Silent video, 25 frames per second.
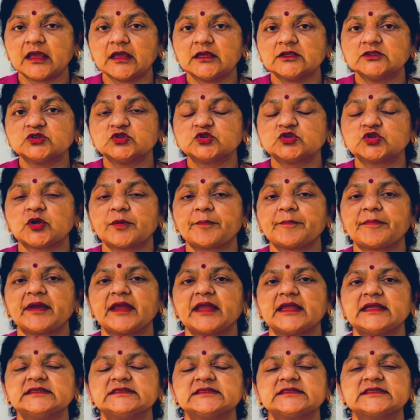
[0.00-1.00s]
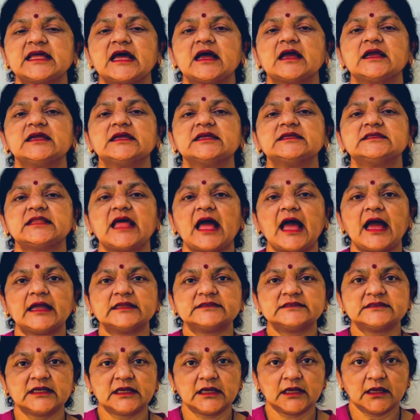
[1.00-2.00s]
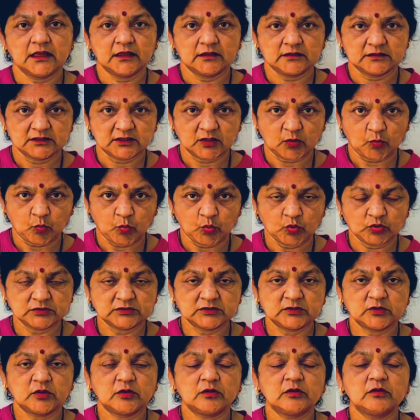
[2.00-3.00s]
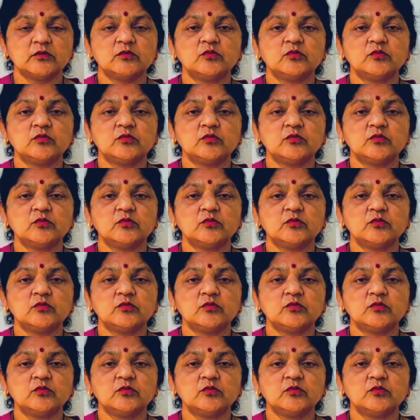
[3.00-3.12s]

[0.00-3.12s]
So it means to say that those